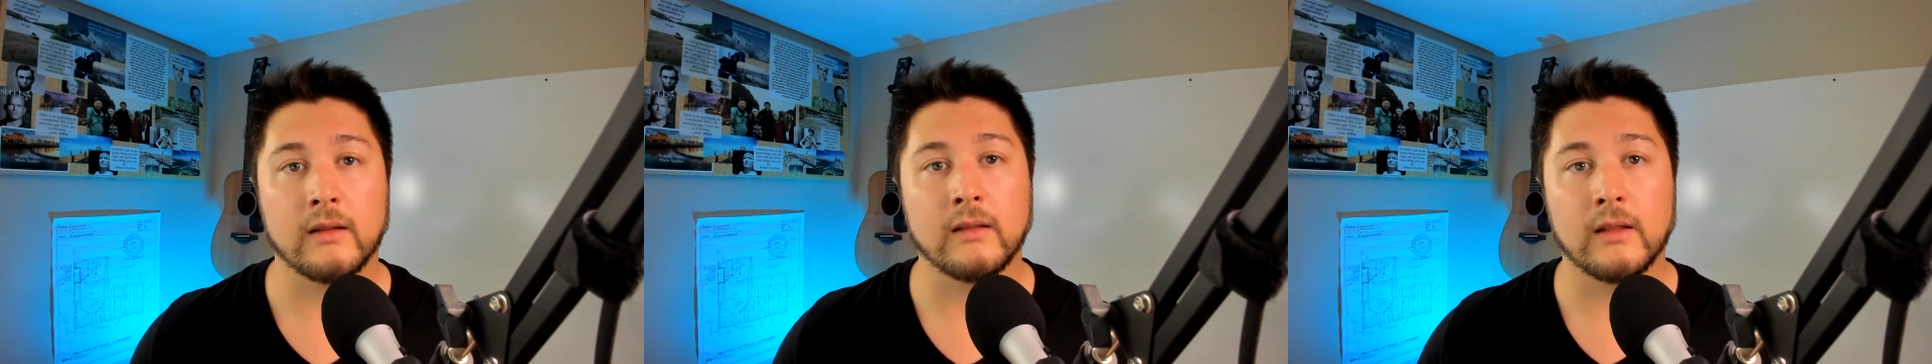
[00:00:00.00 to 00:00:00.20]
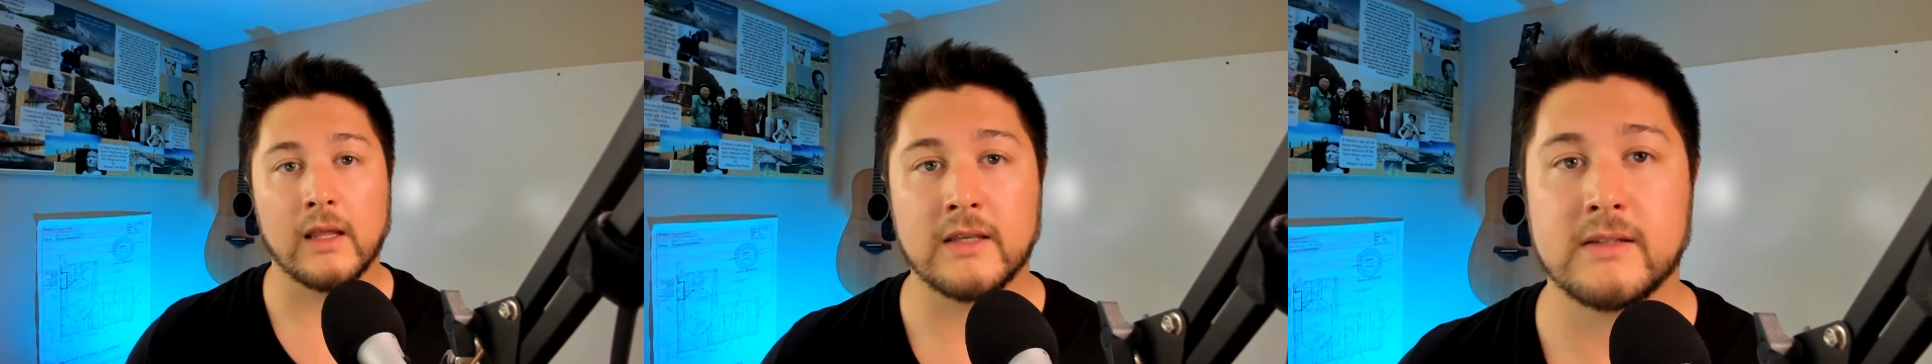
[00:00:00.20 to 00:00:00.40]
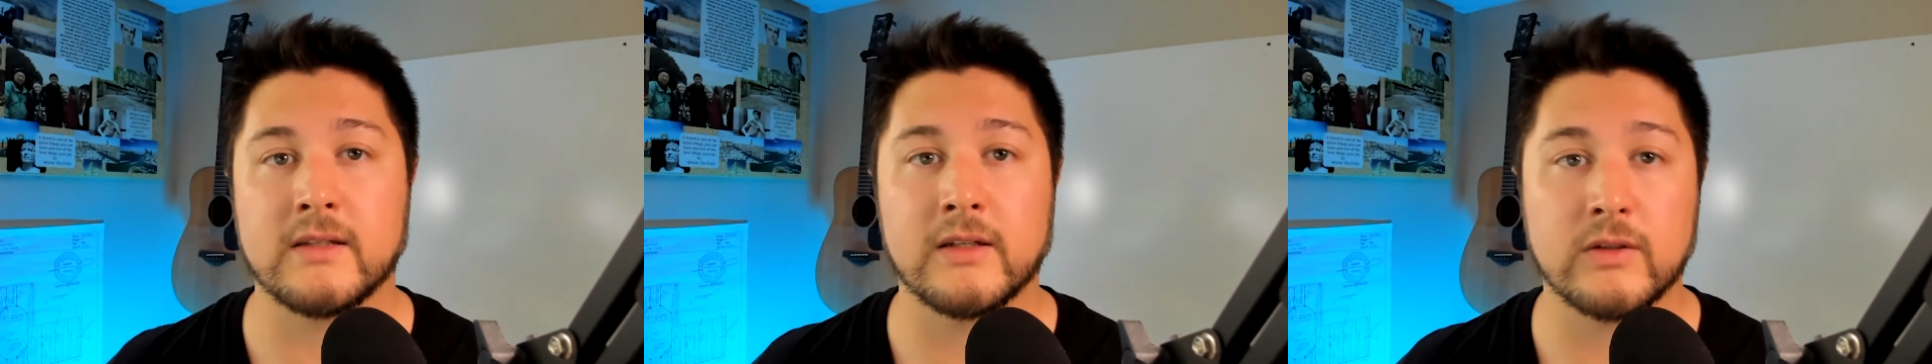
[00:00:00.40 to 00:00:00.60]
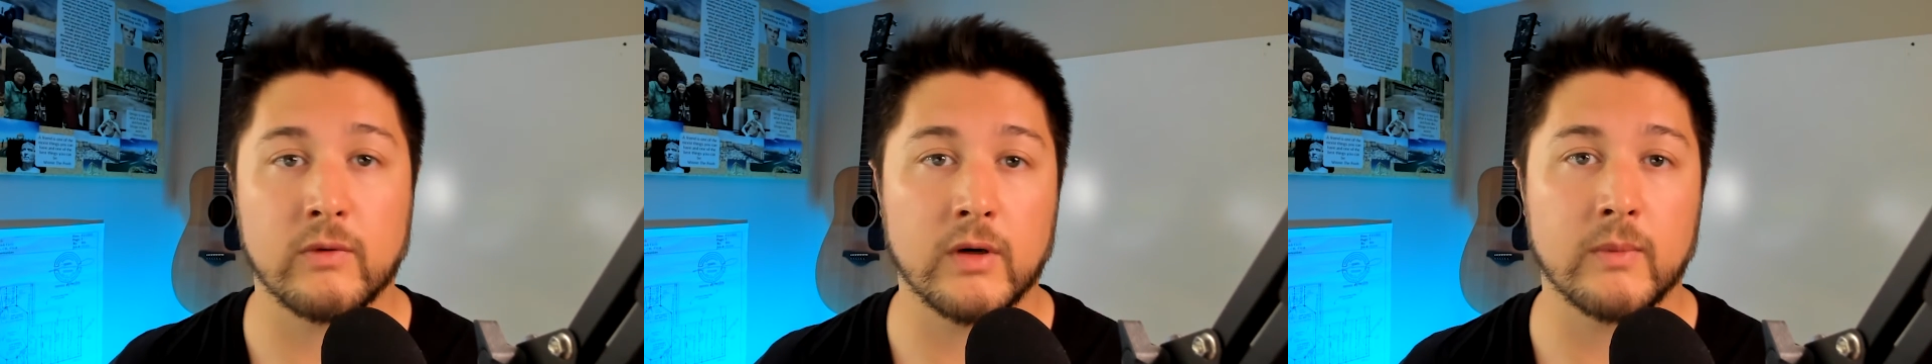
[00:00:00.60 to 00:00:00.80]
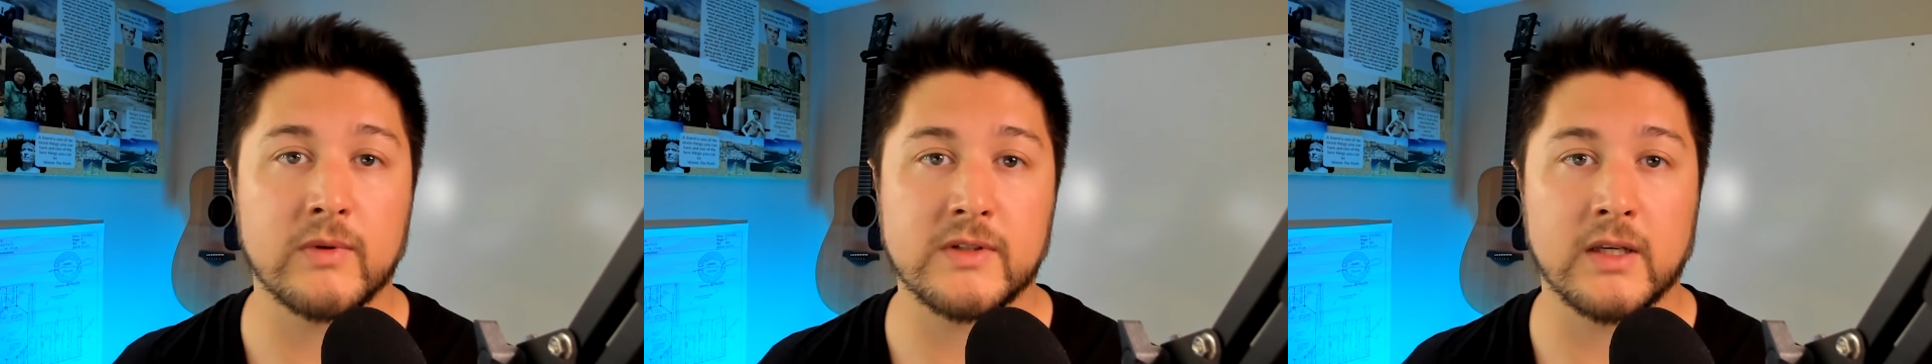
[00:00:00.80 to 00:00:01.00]
less than
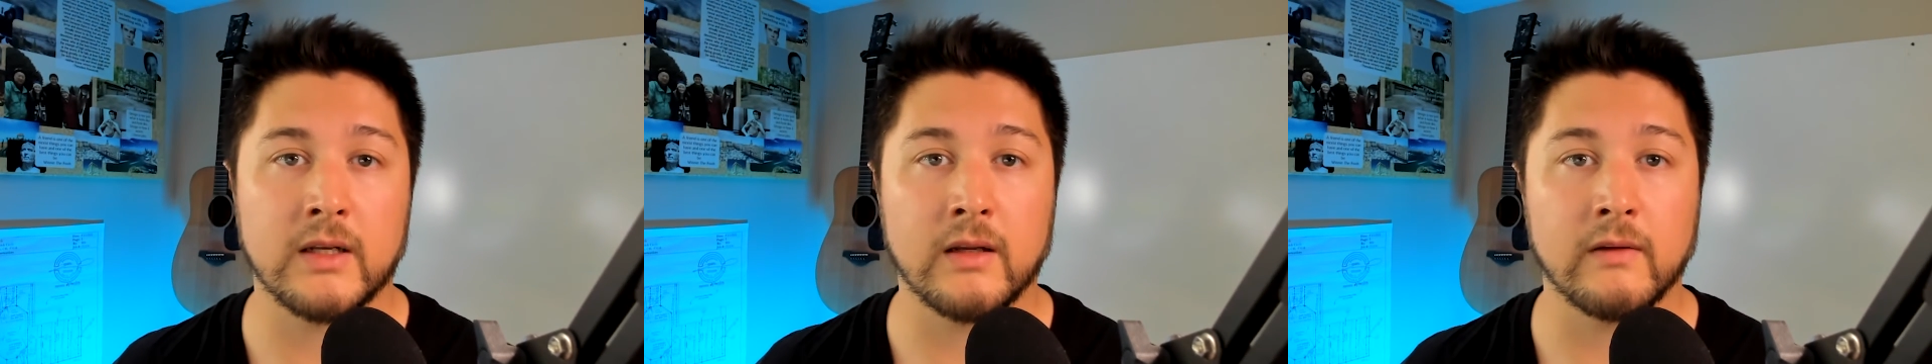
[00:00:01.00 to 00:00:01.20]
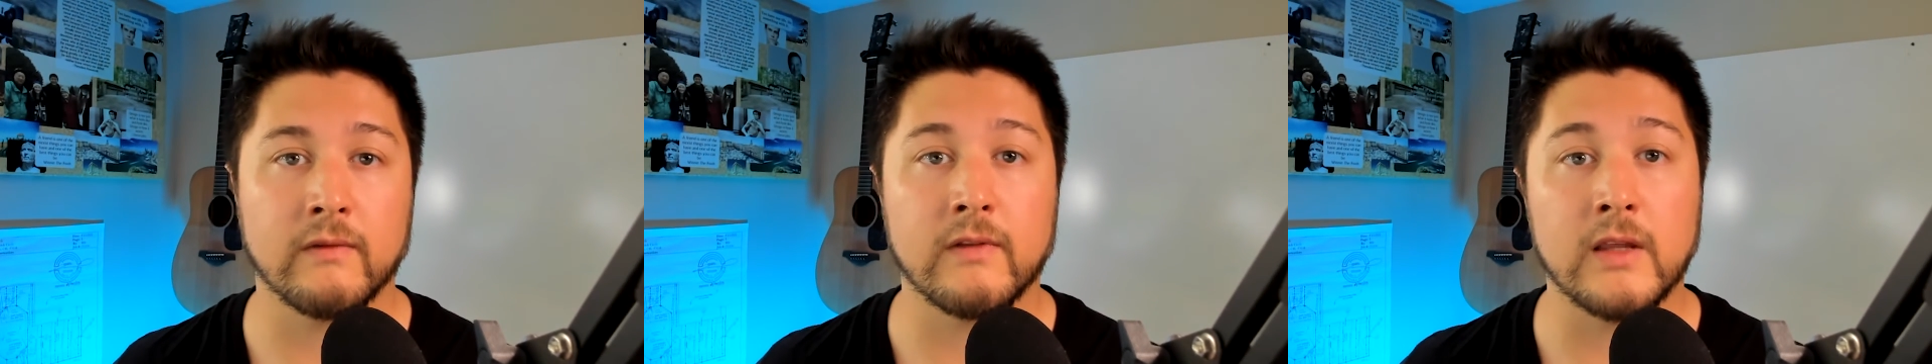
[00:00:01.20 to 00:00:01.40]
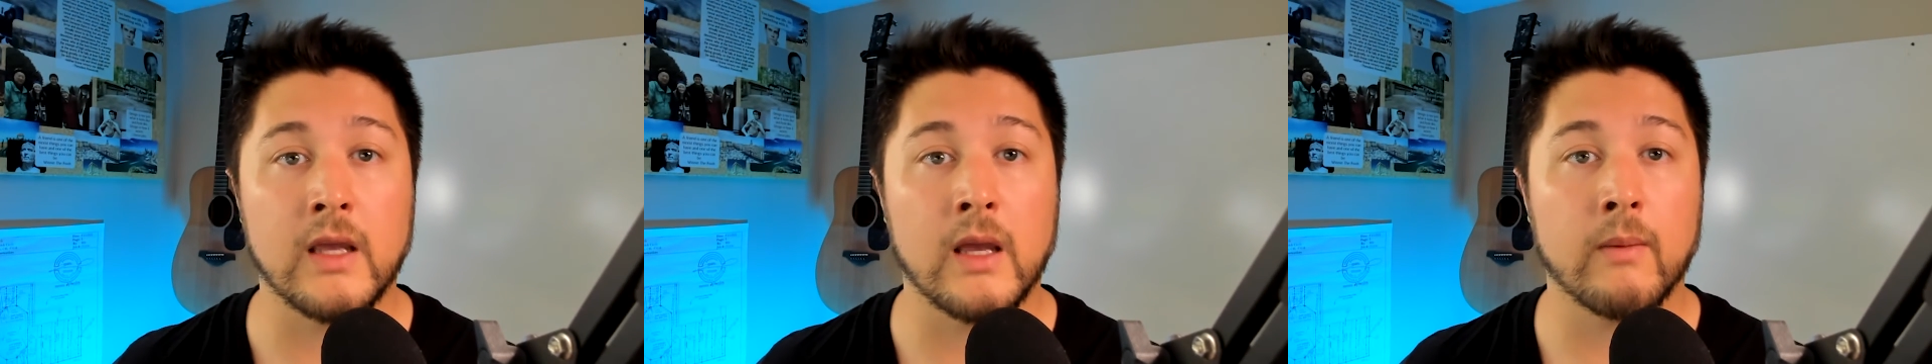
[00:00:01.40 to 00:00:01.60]
20% of the